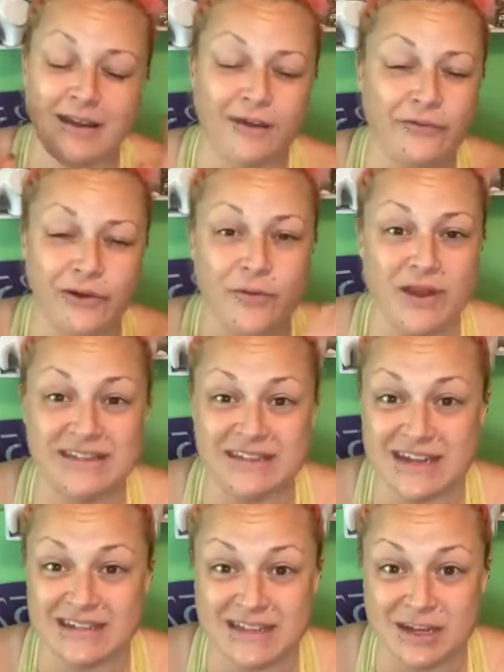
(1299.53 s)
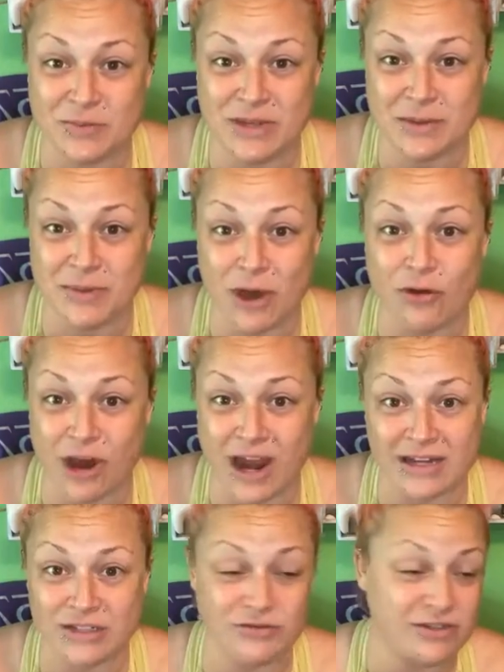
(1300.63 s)
every Wednesday is going to be about
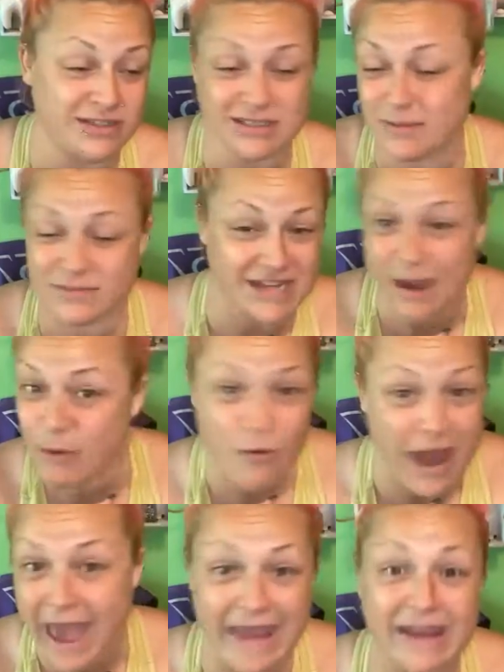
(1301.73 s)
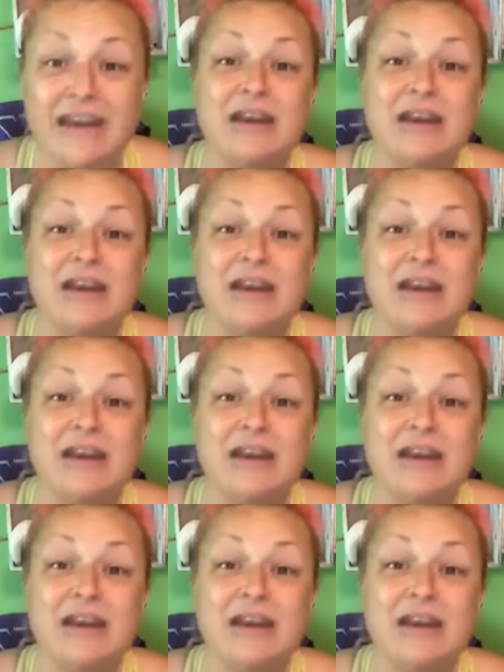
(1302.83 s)
gratitude in some type of way,